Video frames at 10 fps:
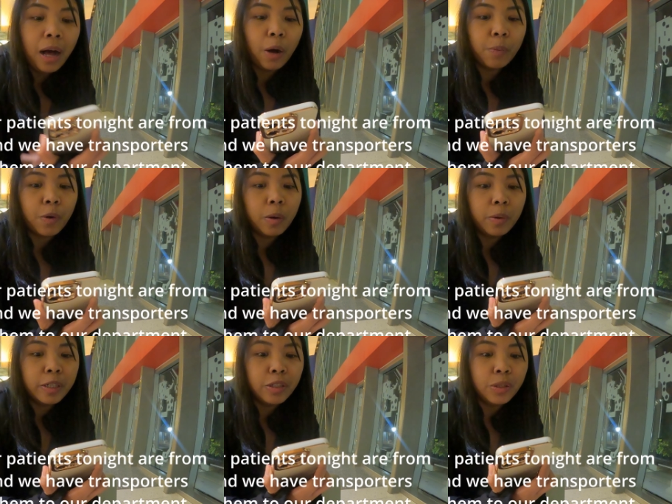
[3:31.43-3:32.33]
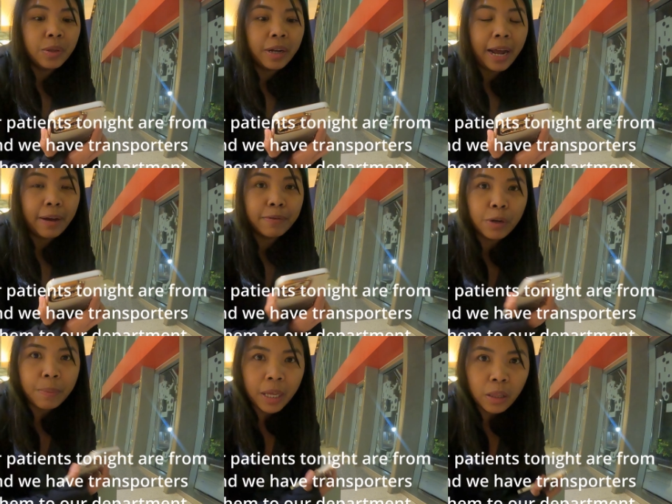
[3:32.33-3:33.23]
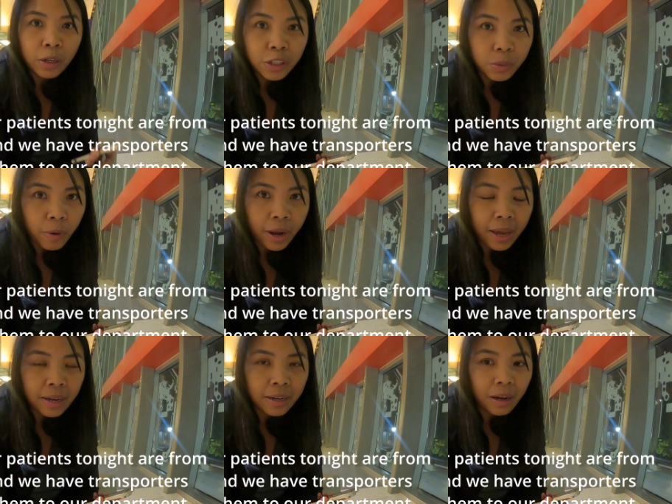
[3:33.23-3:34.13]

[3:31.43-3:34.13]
I'll probably do that after my lunch break.